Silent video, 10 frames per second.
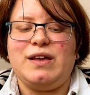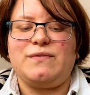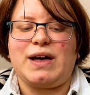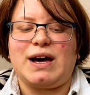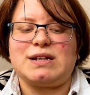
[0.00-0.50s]

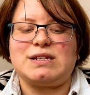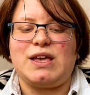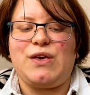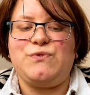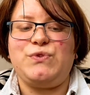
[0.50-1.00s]
that
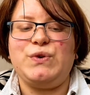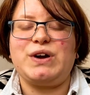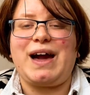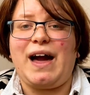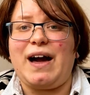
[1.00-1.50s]
if you
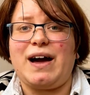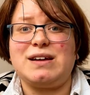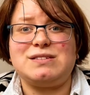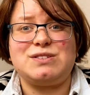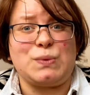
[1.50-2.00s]

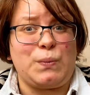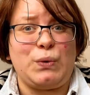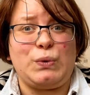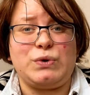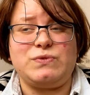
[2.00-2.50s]
can
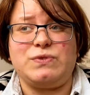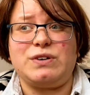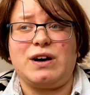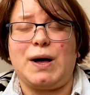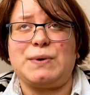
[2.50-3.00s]
support
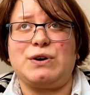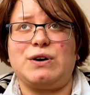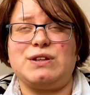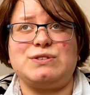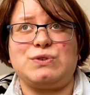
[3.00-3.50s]
the Harper
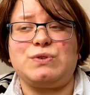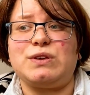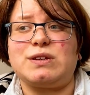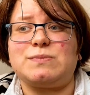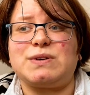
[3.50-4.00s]
Collins
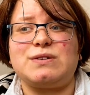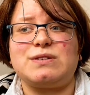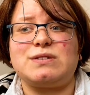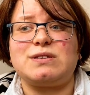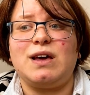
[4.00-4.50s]
Union,
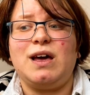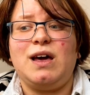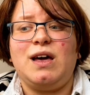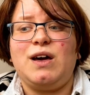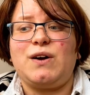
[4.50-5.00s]
because
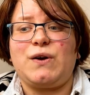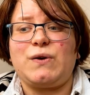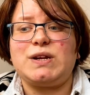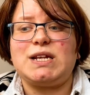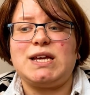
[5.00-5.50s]

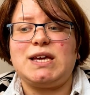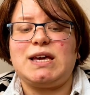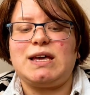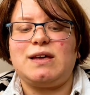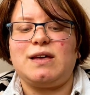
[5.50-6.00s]

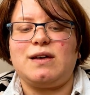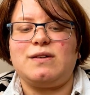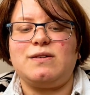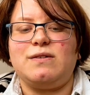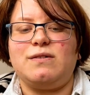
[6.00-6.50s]
currently
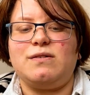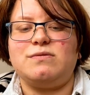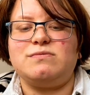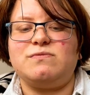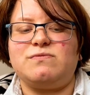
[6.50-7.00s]

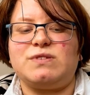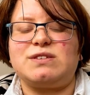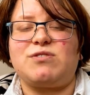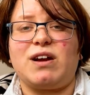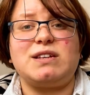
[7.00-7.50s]
the
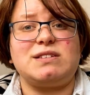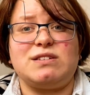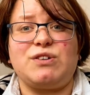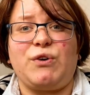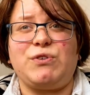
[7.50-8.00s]
strike is
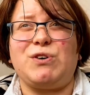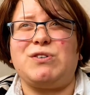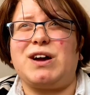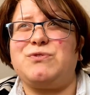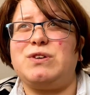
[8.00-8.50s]
still going
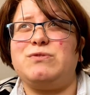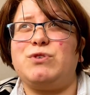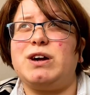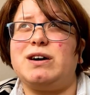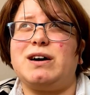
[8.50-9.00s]
on. I think
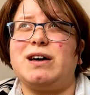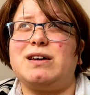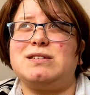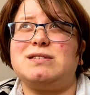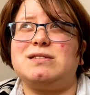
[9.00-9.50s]
we are
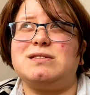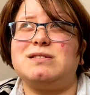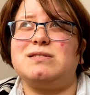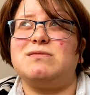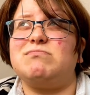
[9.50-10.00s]
at
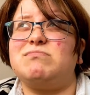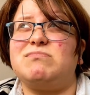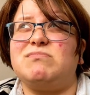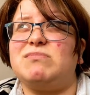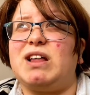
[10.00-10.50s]

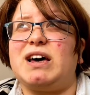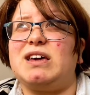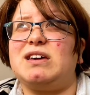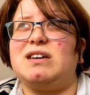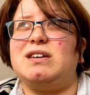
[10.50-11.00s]

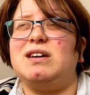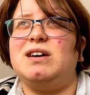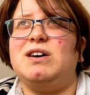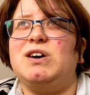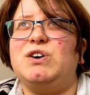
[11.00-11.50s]
like
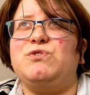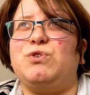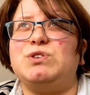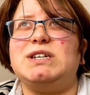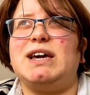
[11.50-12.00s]

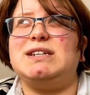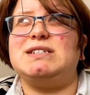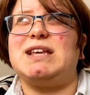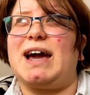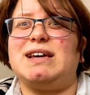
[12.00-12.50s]
48
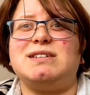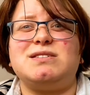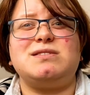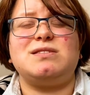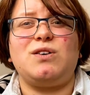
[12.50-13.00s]

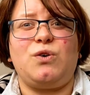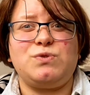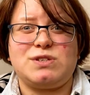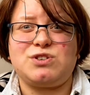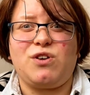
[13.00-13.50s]
days of
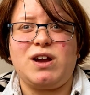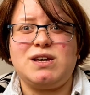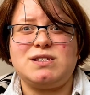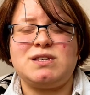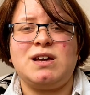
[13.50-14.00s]

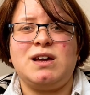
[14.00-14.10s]
strikes,